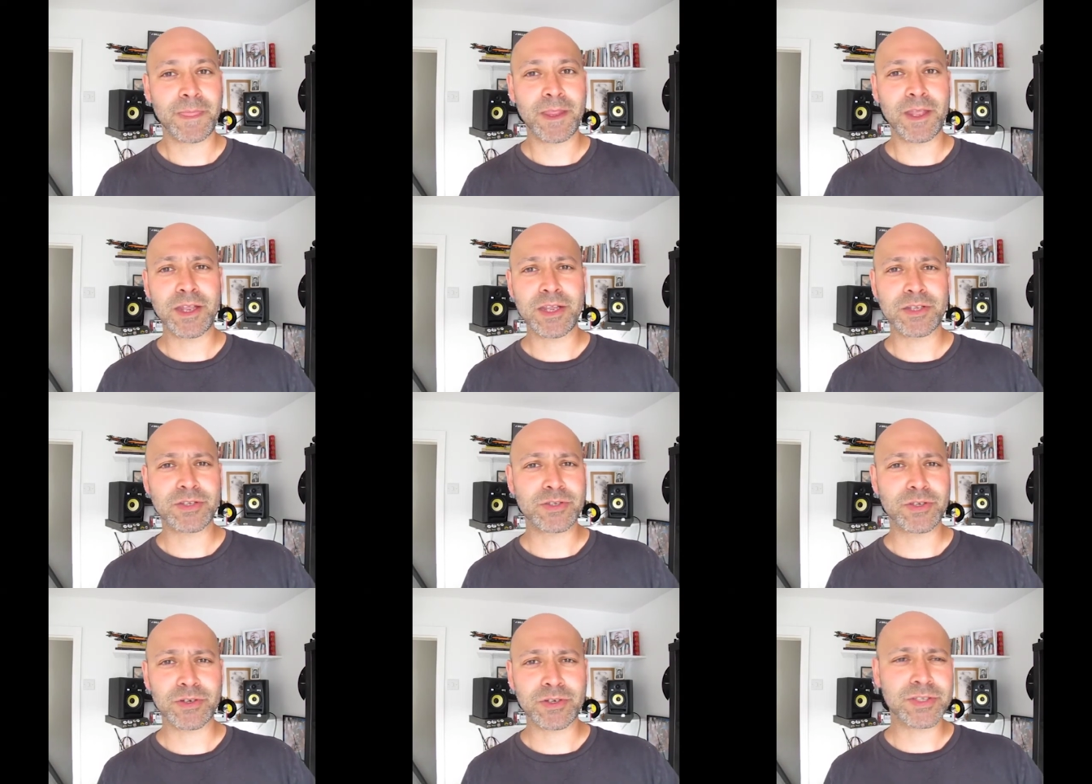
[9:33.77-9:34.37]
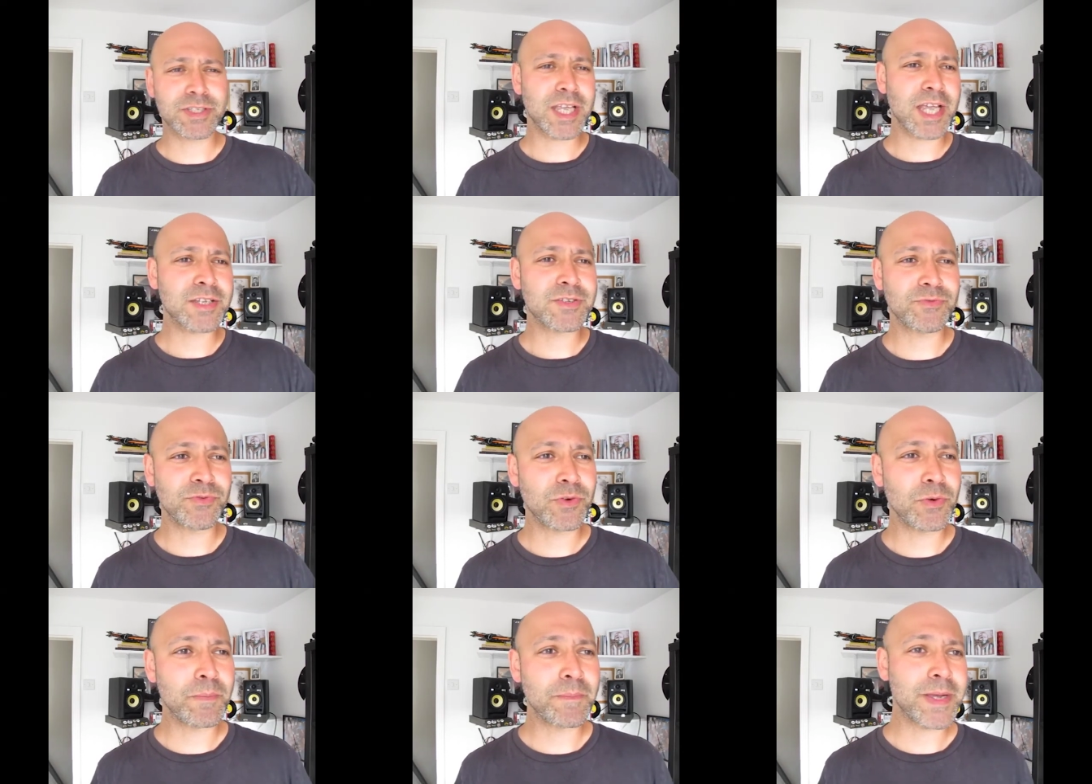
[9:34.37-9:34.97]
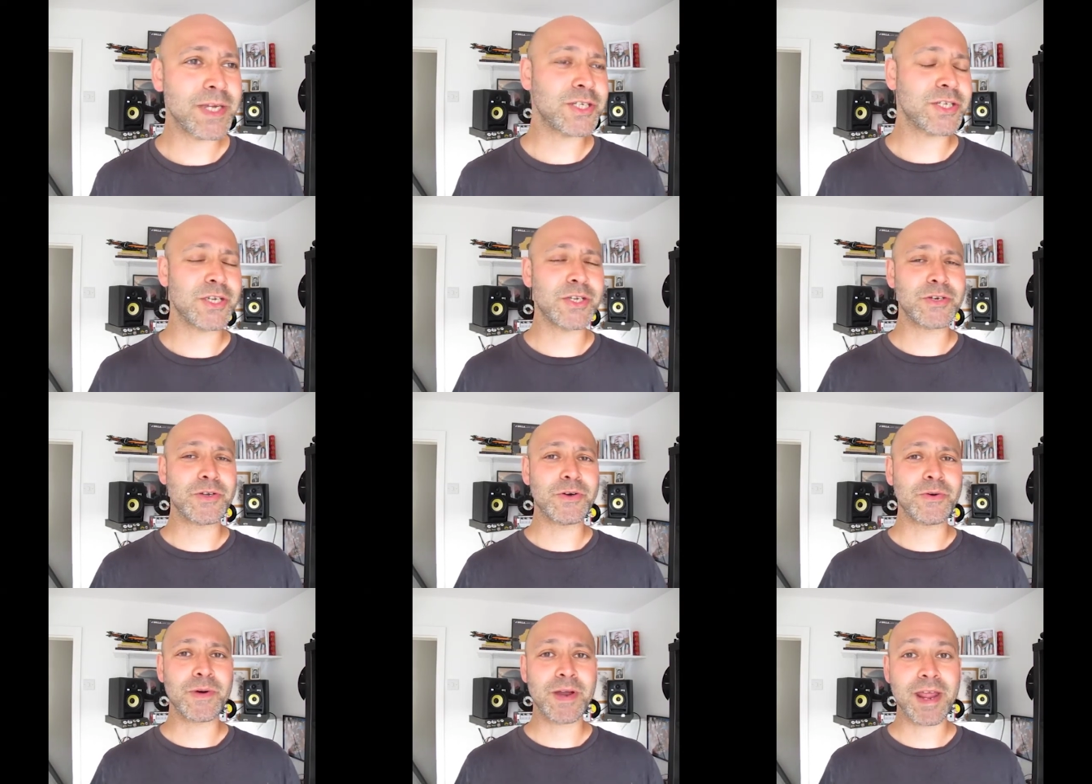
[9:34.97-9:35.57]
successful
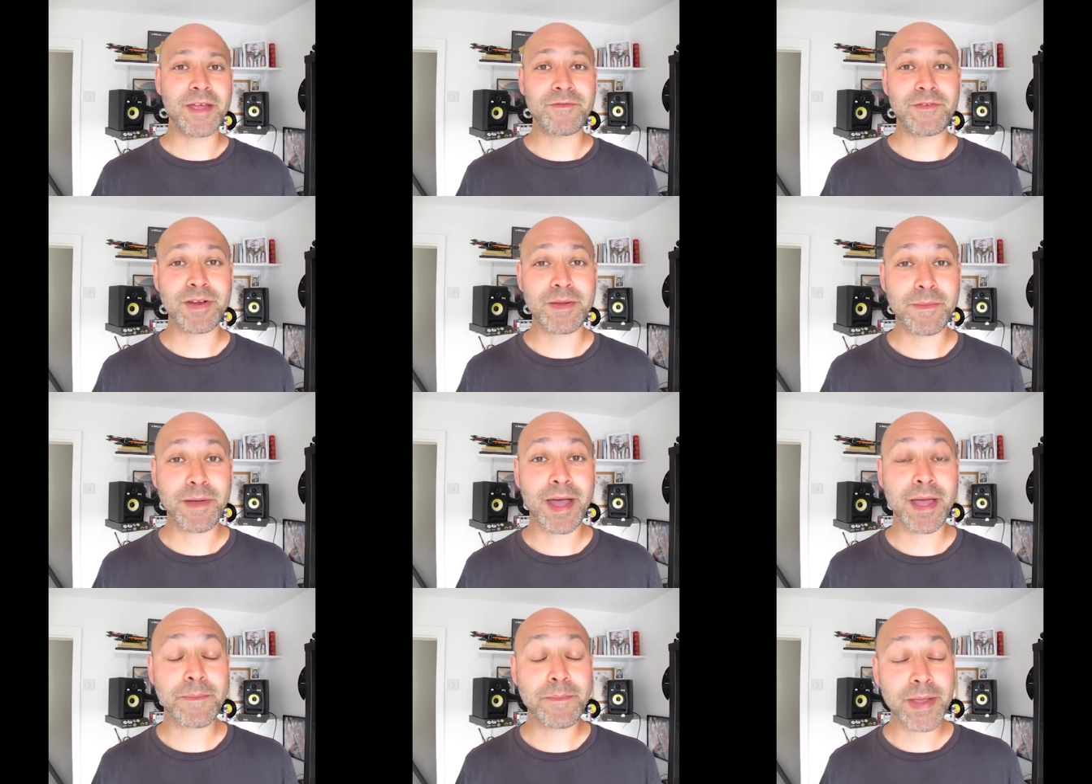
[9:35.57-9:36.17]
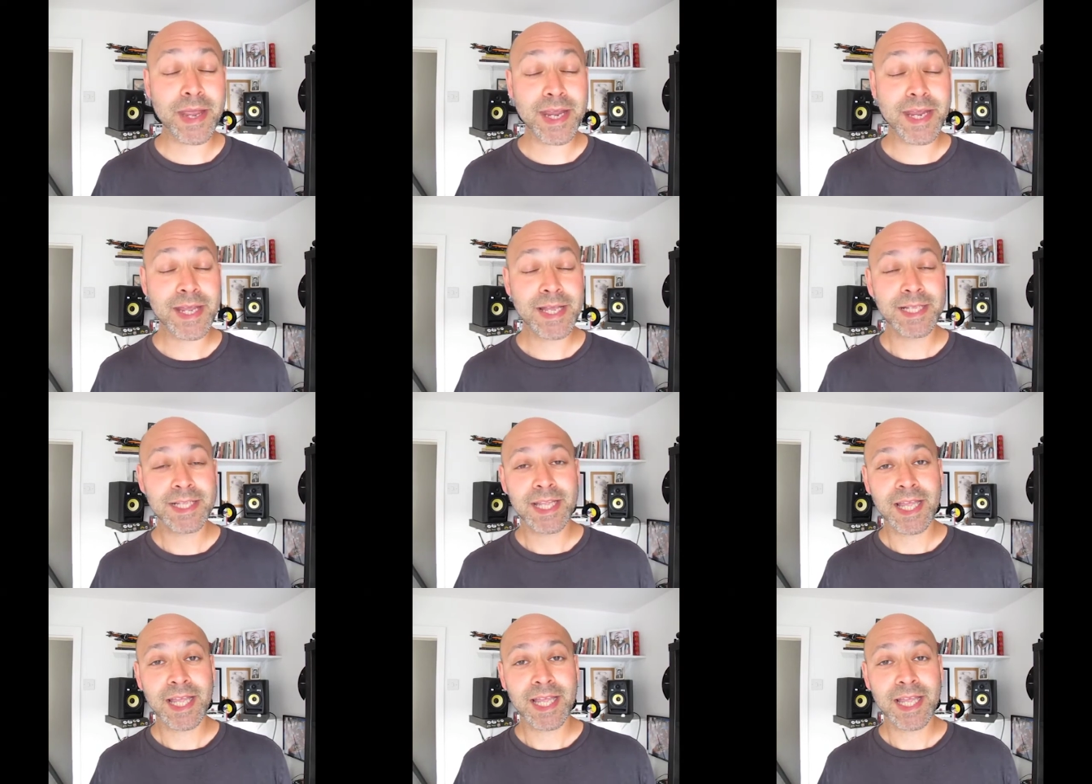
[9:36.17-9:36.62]
mission or whatever it might be,